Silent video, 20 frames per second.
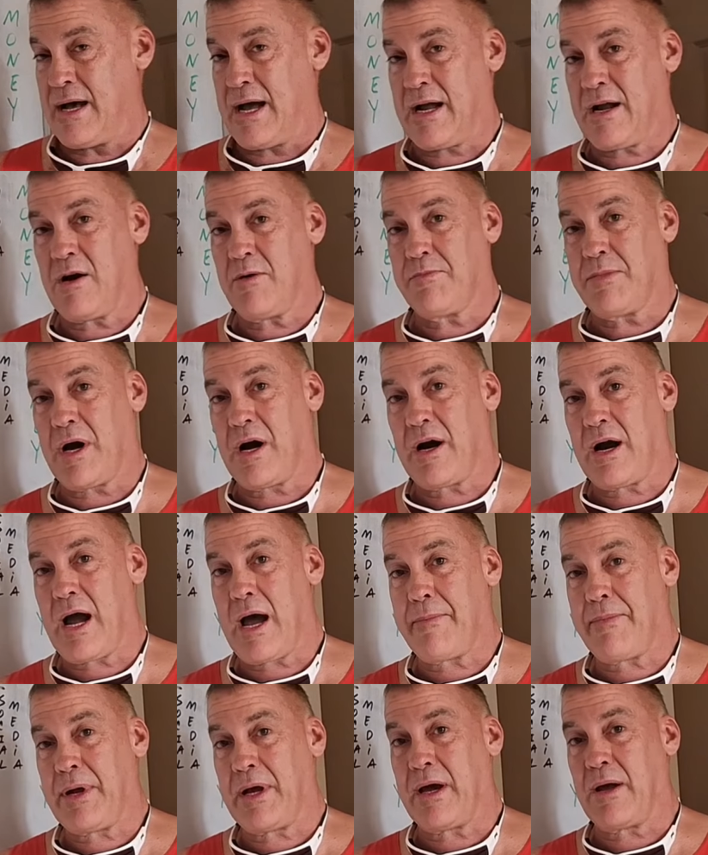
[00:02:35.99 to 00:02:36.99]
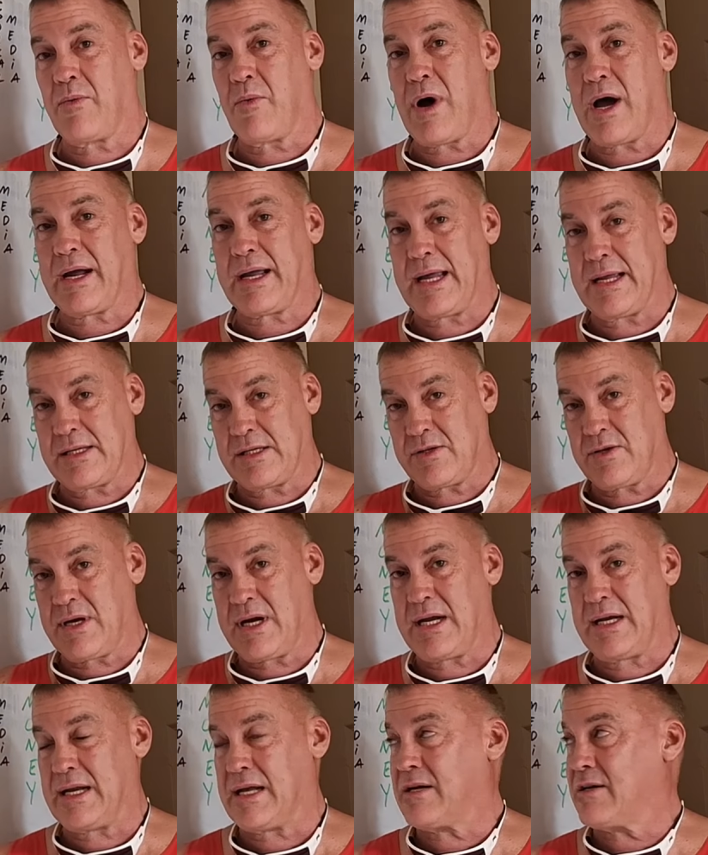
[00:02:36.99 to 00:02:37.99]
I go bar hopping on Walking
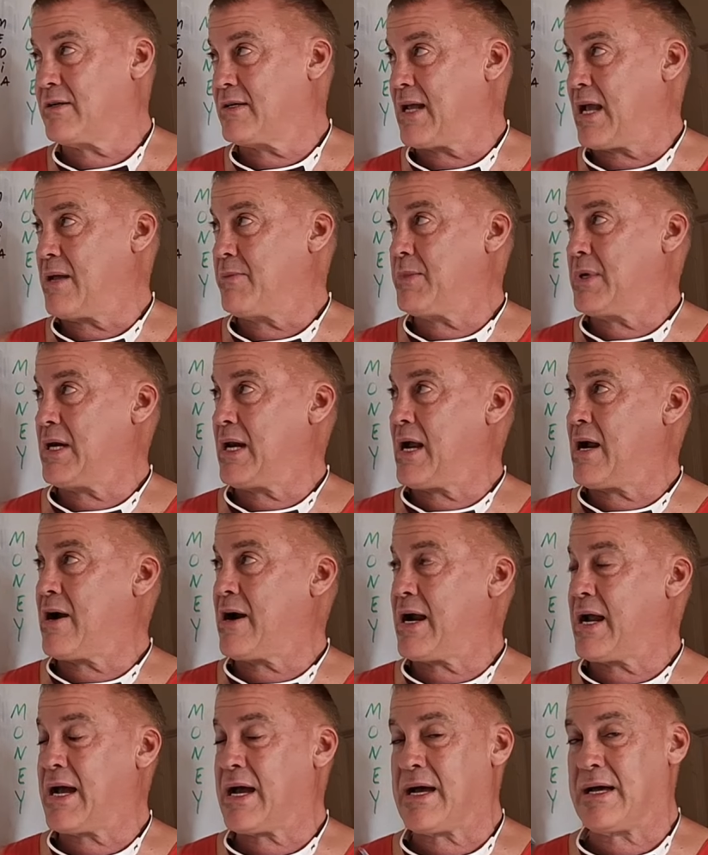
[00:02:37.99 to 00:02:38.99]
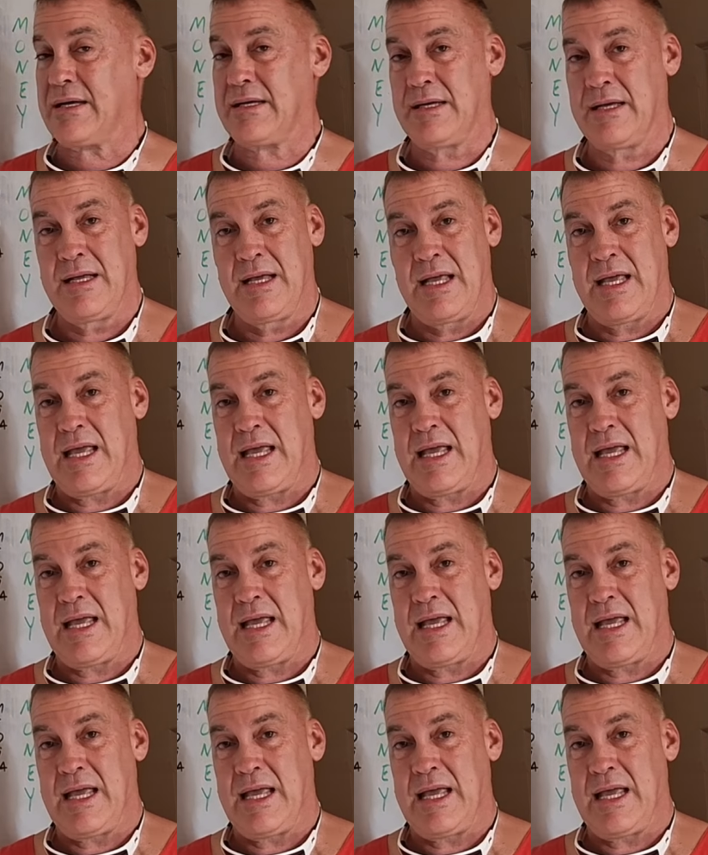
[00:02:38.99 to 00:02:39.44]
Street, Entertainment Area,